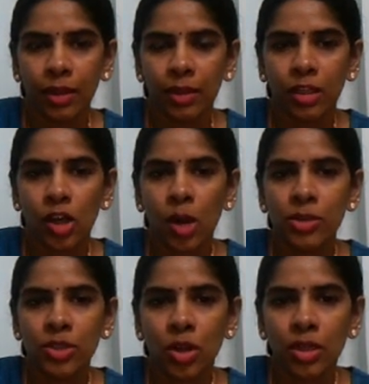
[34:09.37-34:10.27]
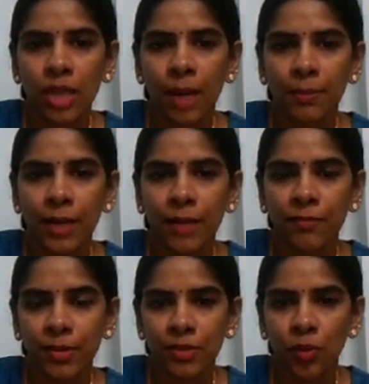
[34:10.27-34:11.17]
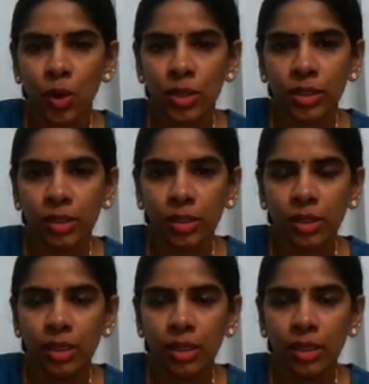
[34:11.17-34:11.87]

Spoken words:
The common salt obtained from seawater